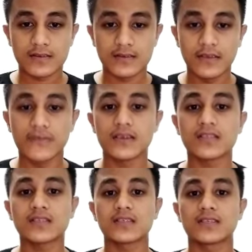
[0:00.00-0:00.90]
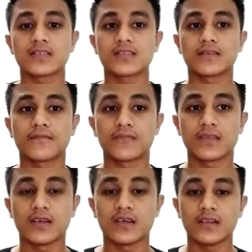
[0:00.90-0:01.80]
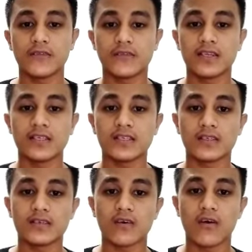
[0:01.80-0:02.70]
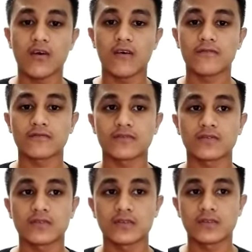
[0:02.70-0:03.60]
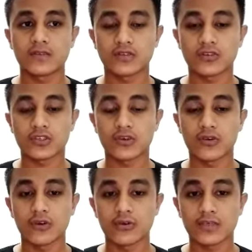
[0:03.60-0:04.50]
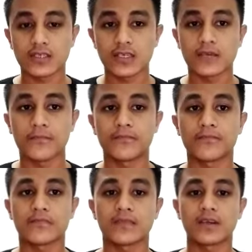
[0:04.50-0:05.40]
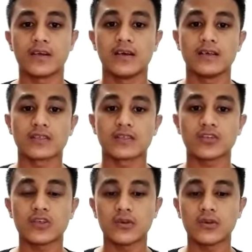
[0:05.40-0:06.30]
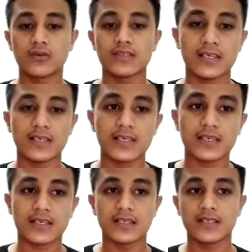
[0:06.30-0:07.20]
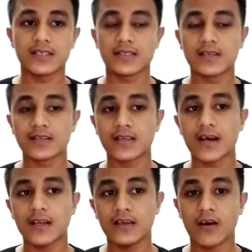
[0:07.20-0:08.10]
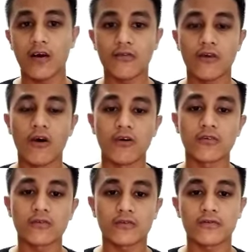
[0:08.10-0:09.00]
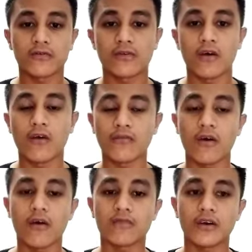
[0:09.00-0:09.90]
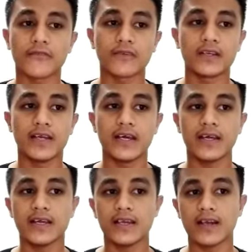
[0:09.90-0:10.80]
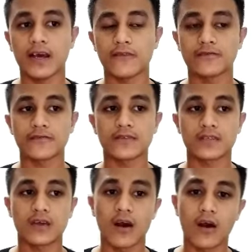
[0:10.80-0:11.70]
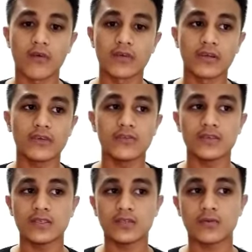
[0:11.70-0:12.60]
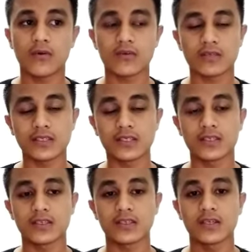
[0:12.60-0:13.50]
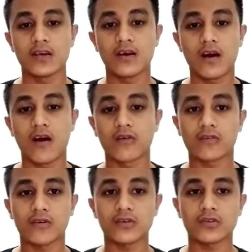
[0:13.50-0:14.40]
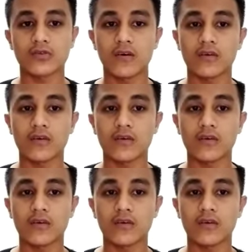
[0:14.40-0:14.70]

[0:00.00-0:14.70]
The first definition of sociolinguistic. Sociolinguistic is the study of all everyday lives, how language work in our casual